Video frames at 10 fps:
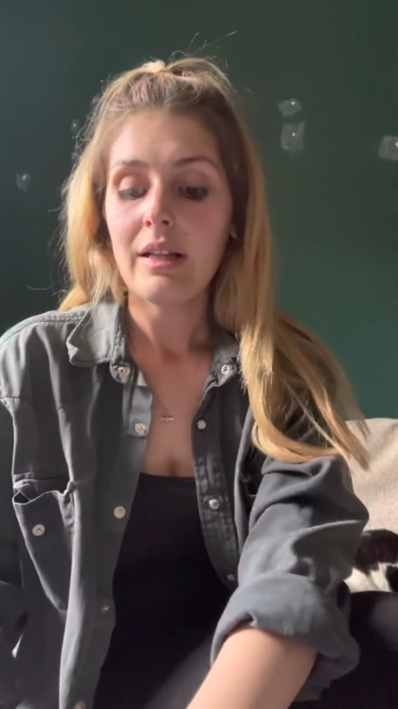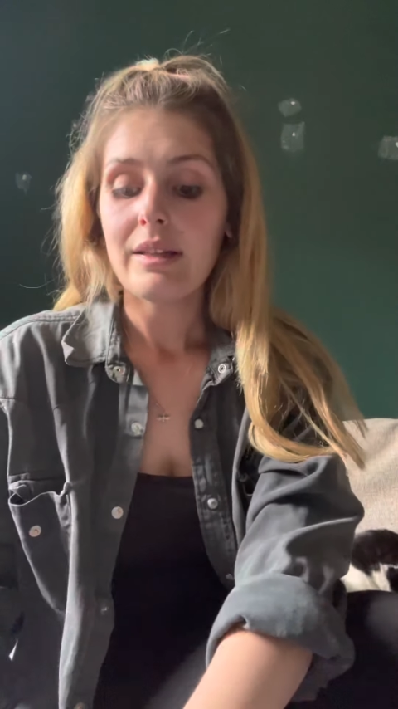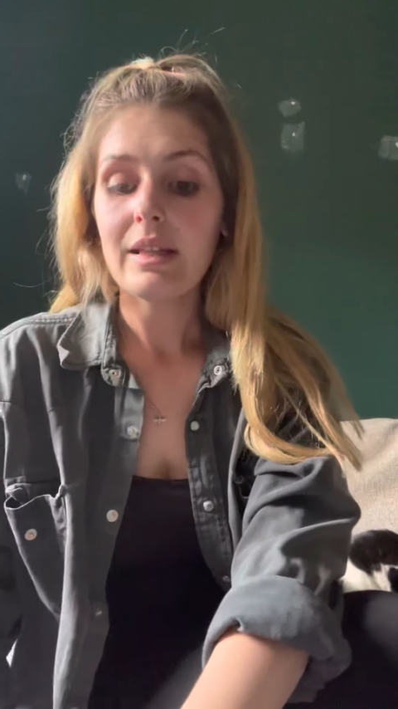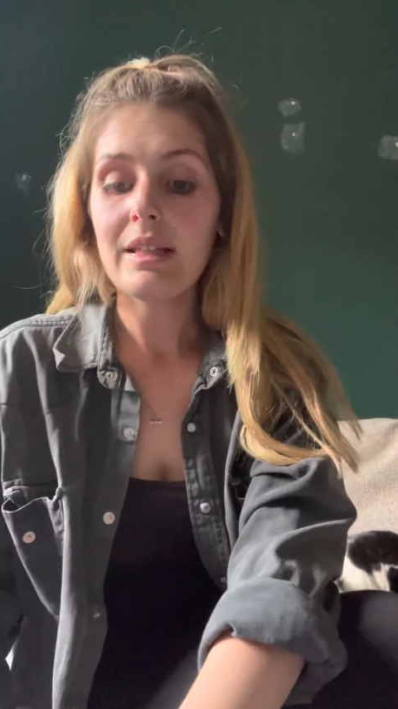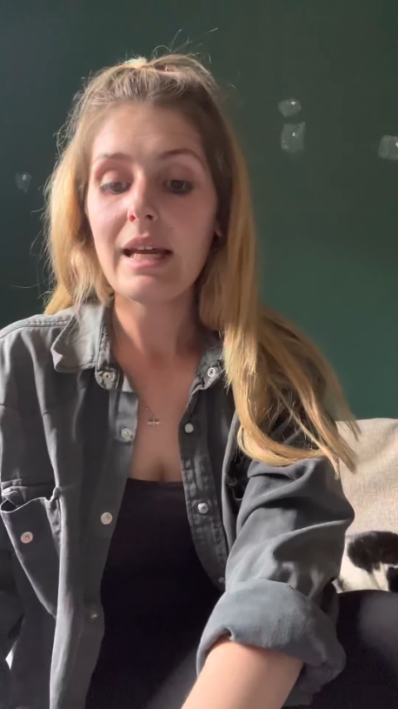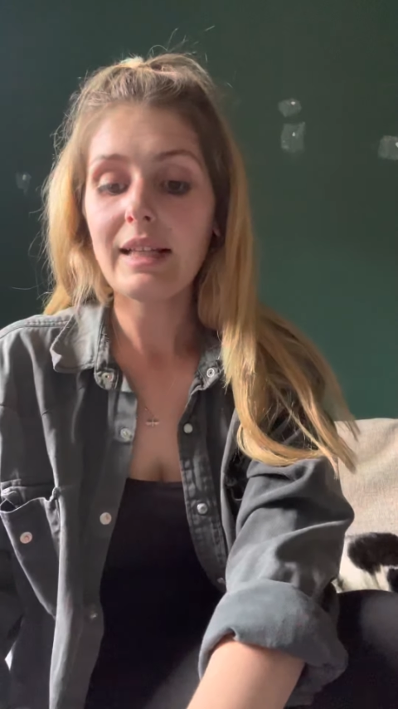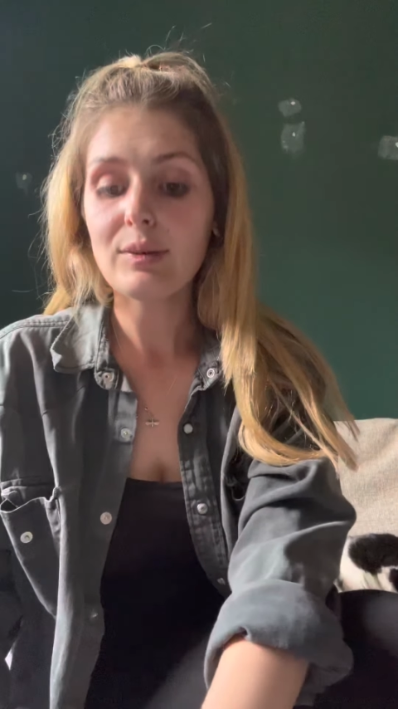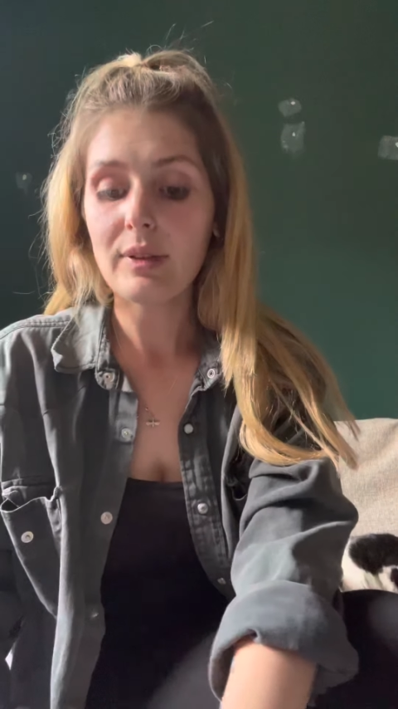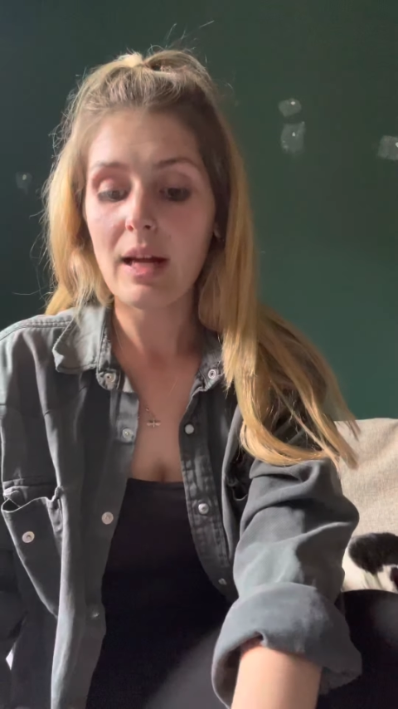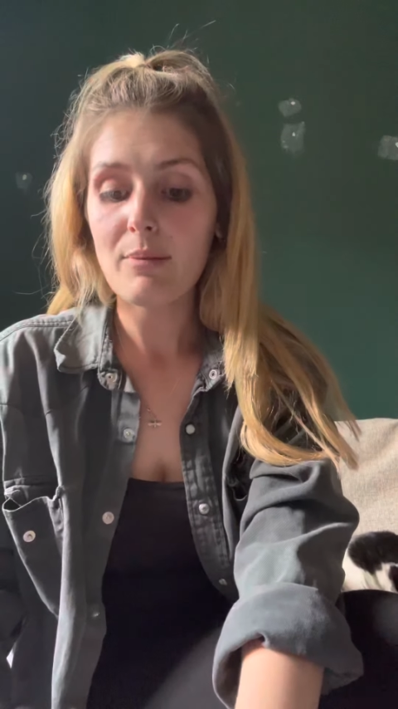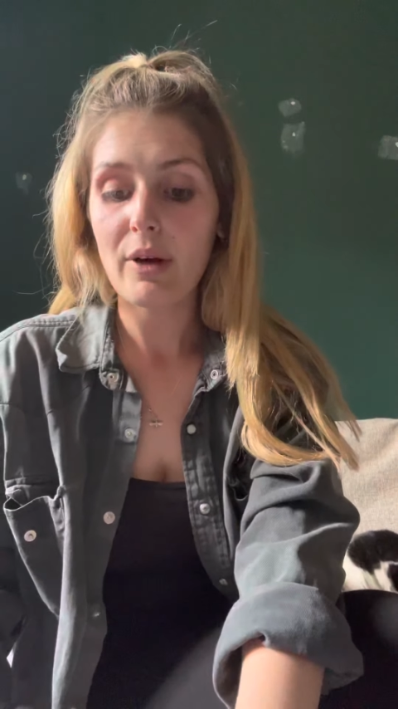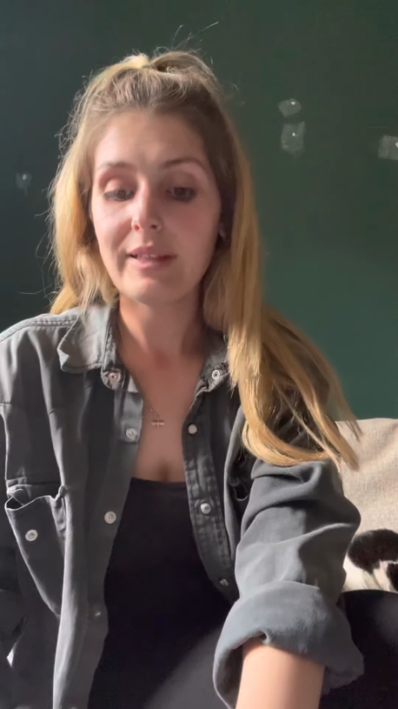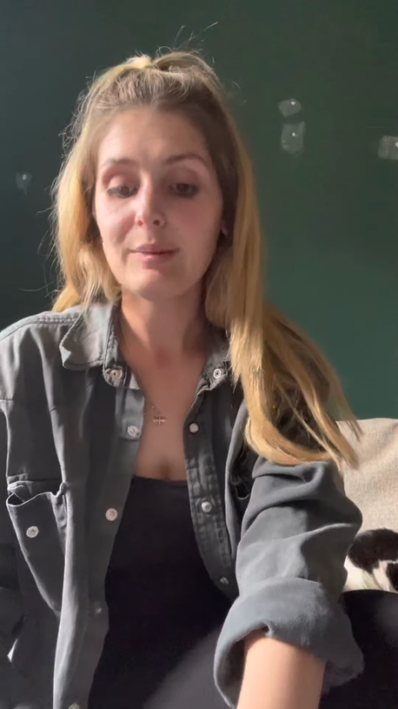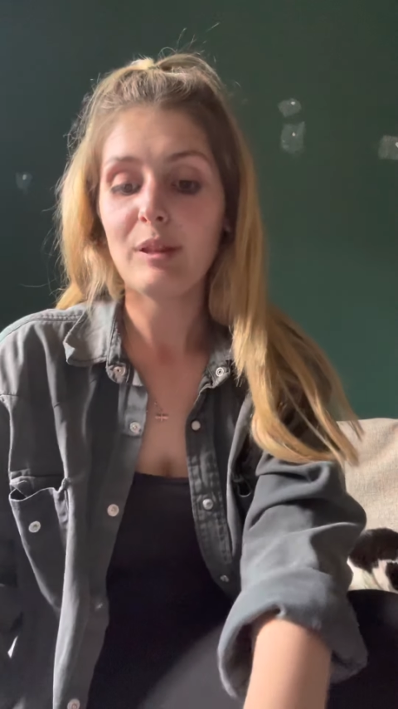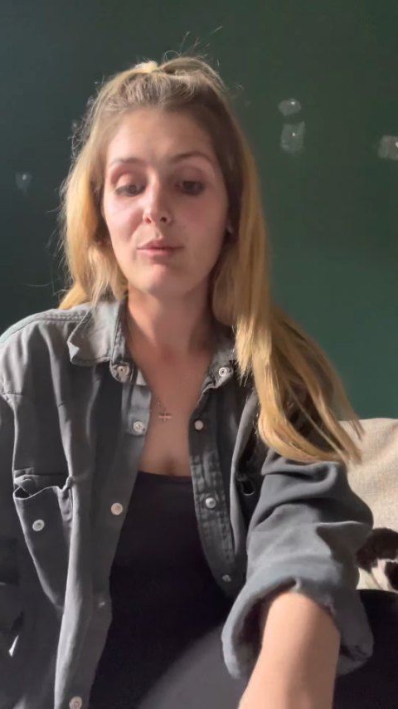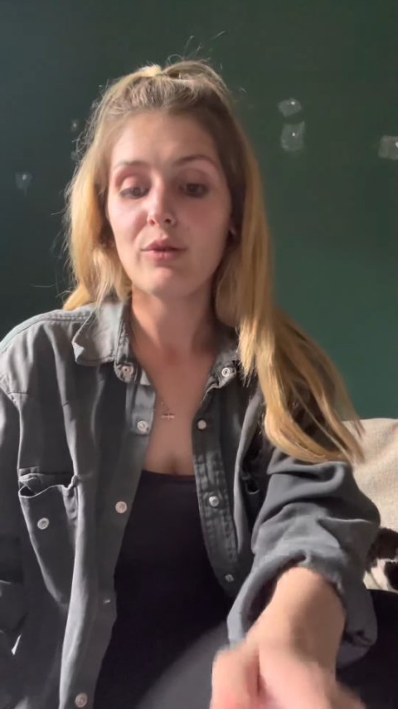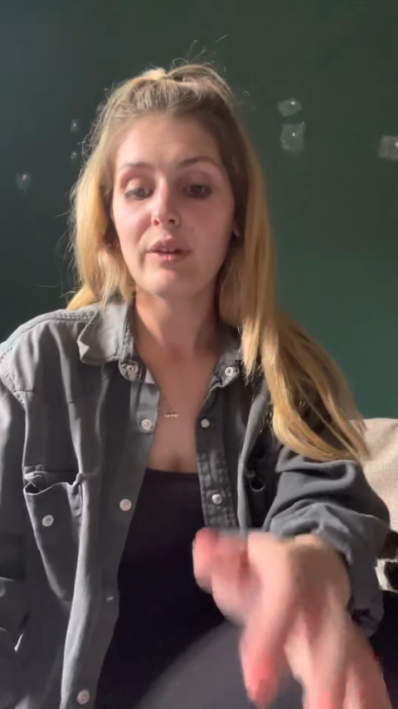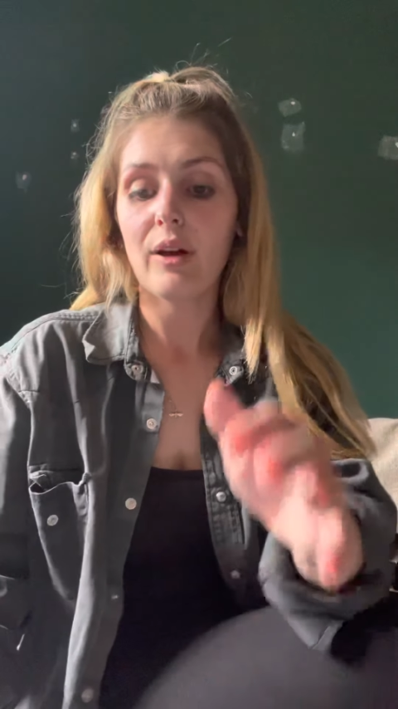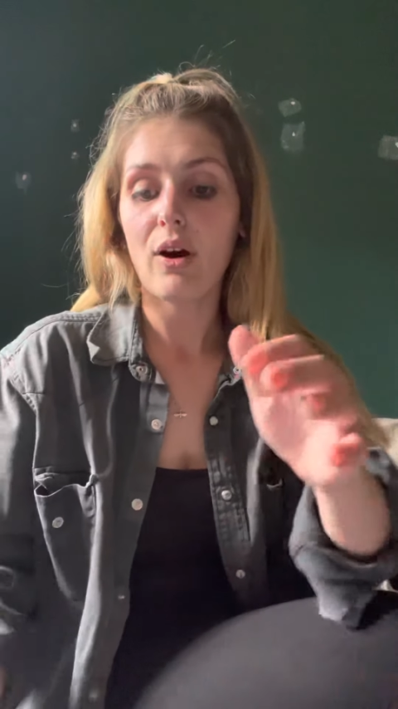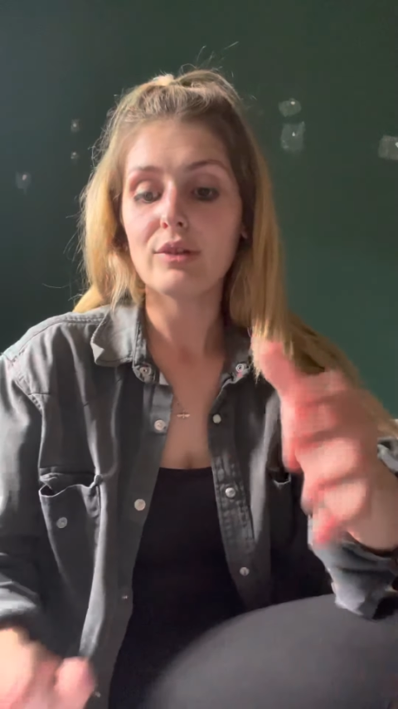The next one I'm going to be
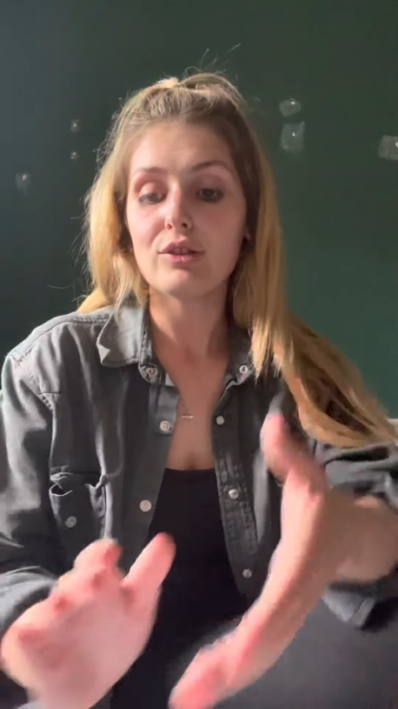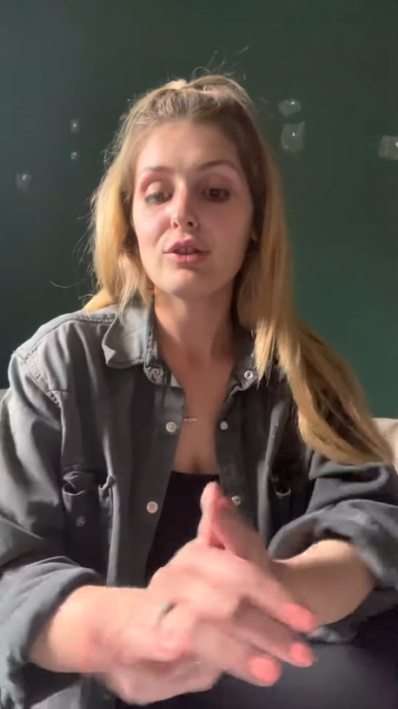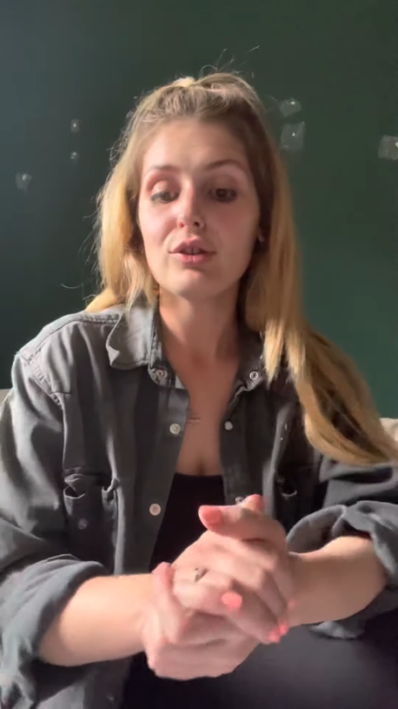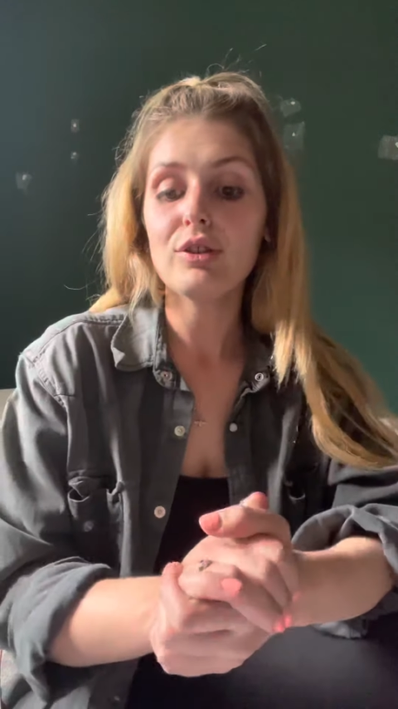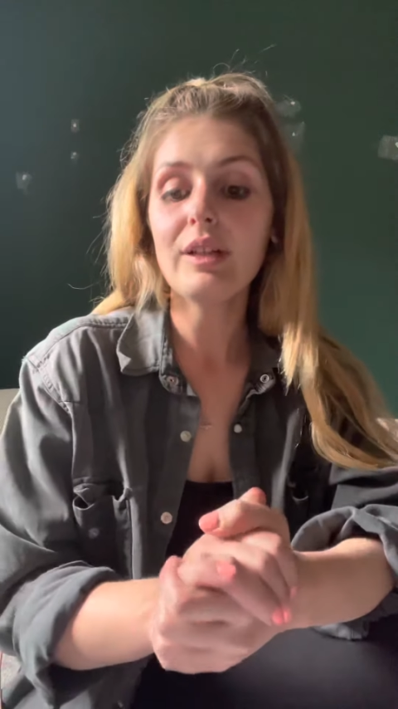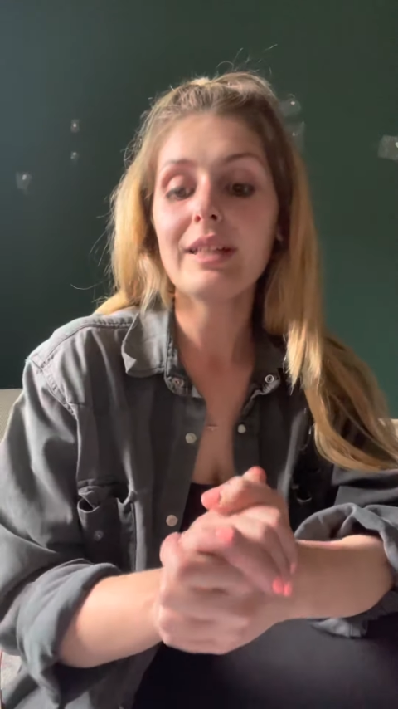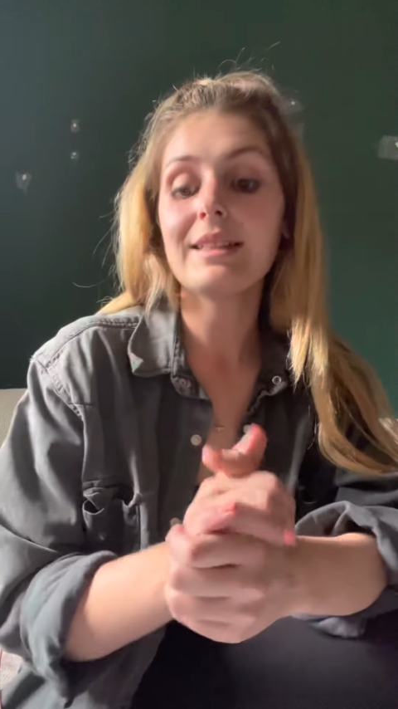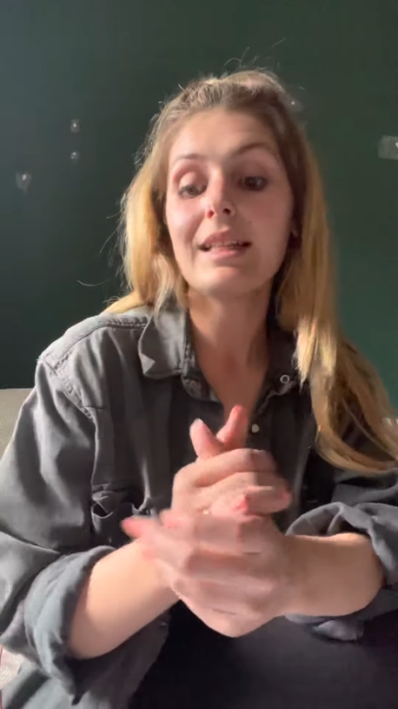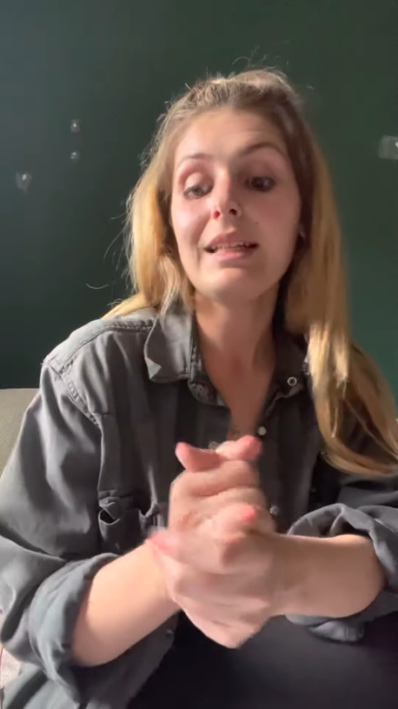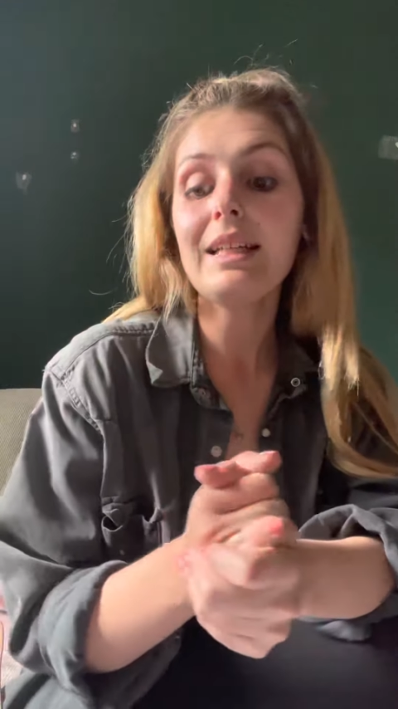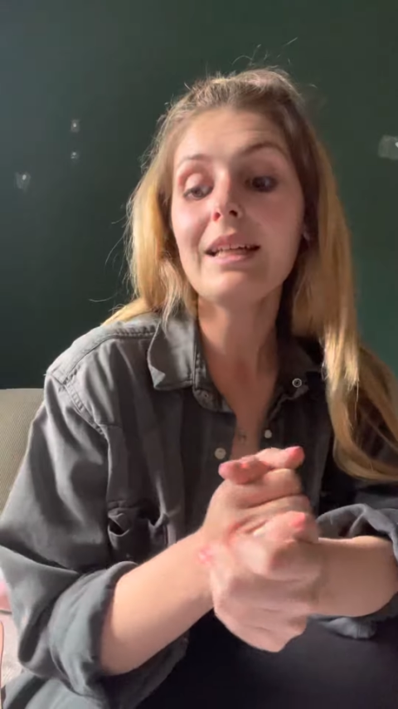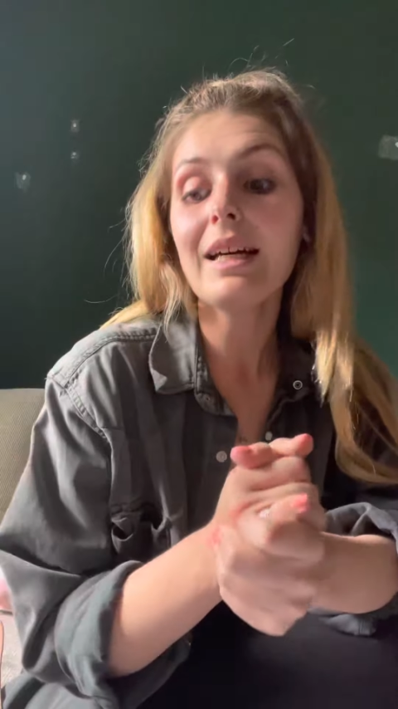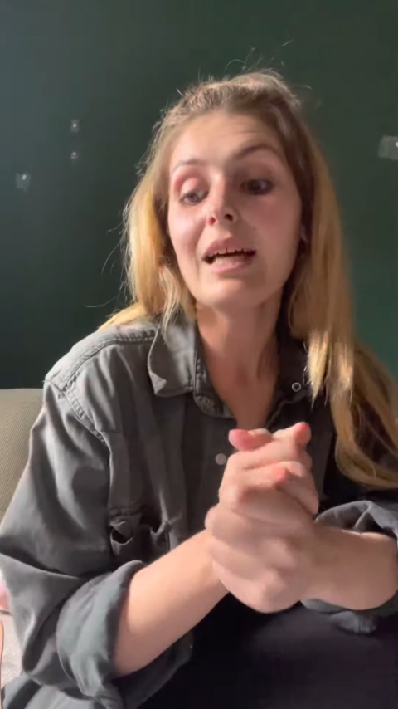moving on to is a leader,